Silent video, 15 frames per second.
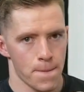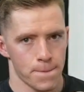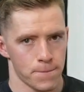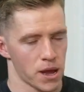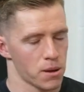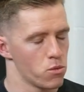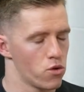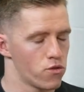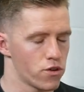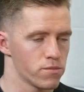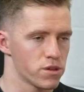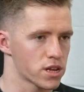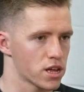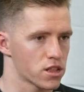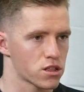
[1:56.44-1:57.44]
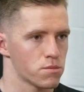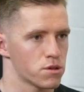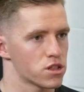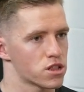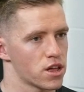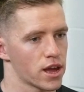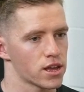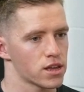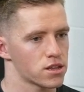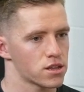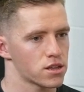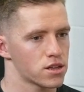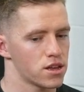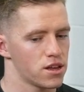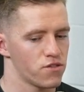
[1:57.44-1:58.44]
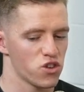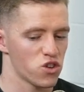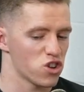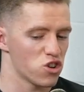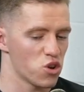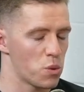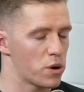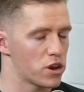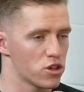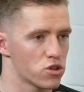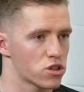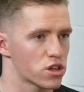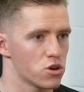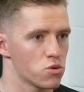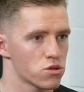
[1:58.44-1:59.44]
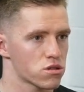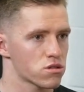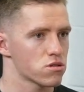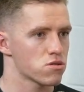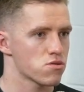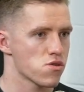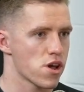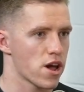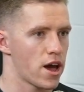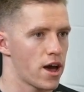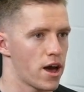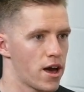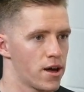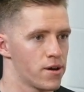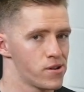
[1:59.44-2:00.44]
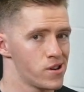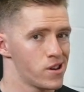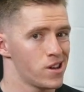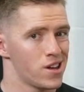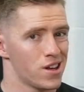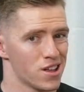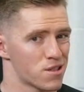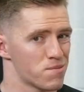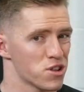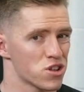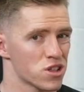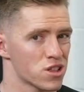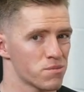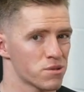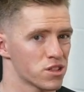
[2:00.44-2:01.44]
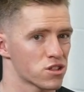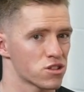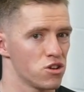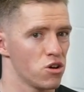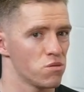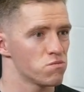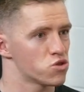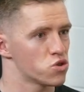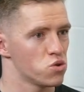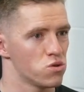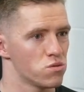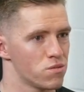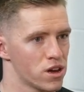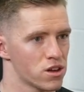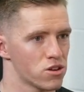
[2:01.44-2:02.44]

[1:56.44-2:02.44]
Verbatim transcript: make more from their customers. Like if you can learn one of those skills, uh, especially something that's not taught at